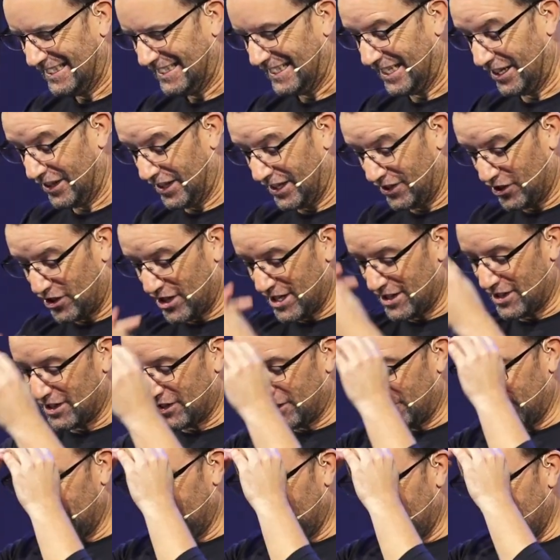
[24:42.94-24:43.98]
I don't think Jesus could
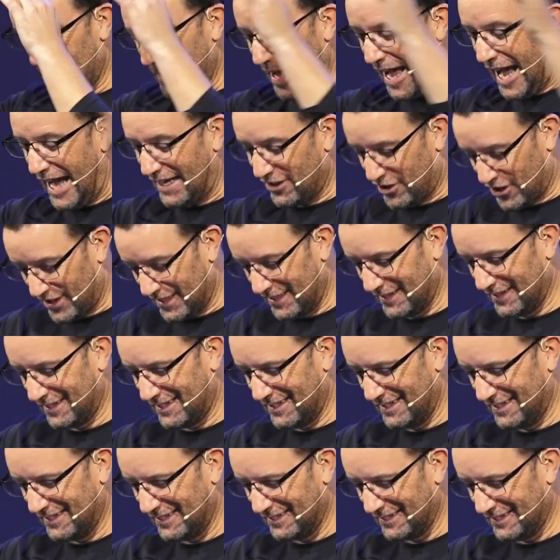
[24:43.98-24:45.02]
have imagined
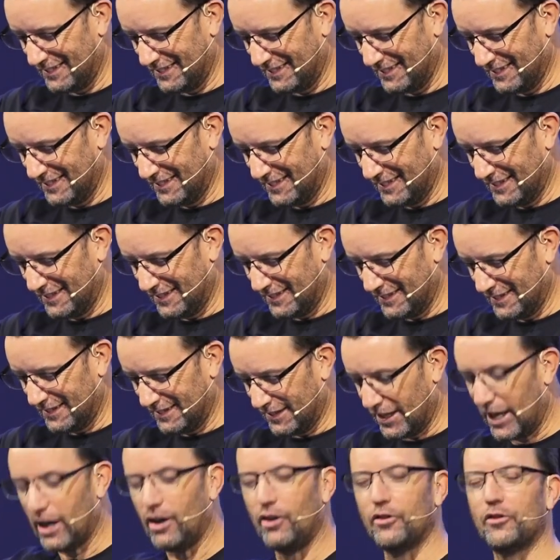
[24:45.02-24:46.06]
the
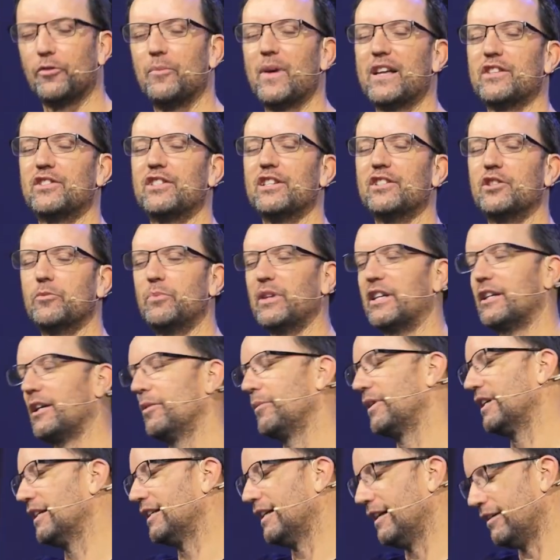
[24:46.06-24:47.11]
health message
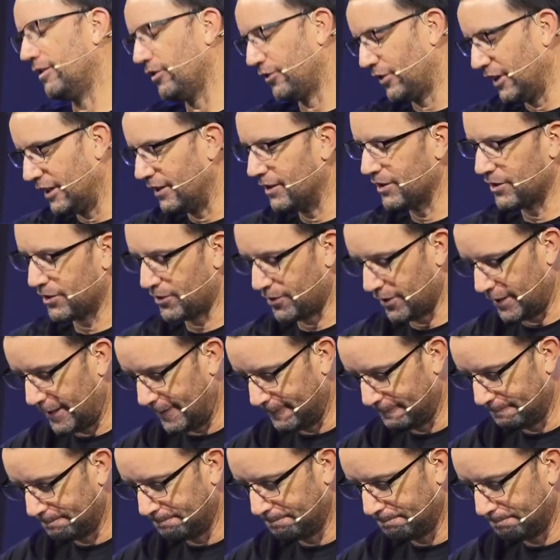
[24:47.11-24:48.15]
becoming a health industry.
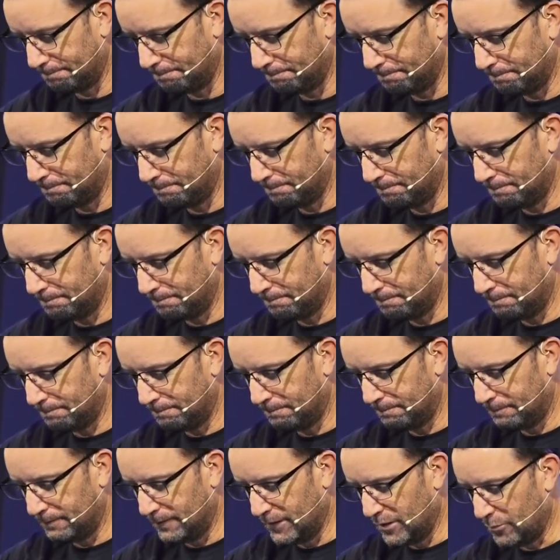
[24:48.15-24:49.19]

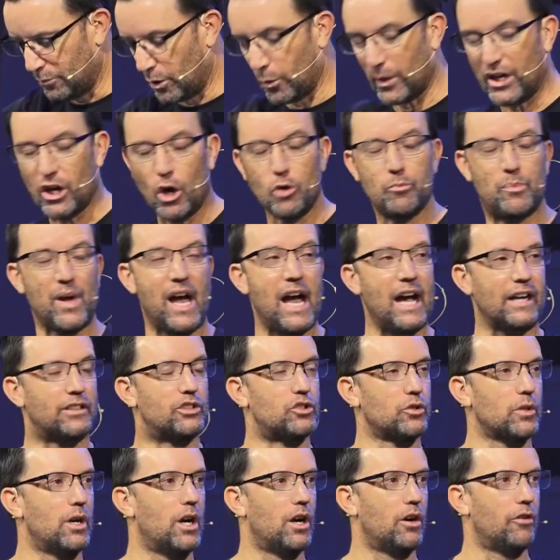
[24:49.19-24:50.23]
When we go back to
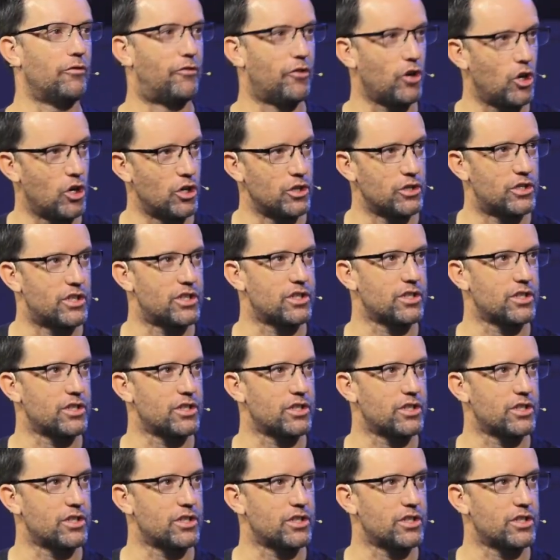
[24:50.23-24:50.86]
our verse,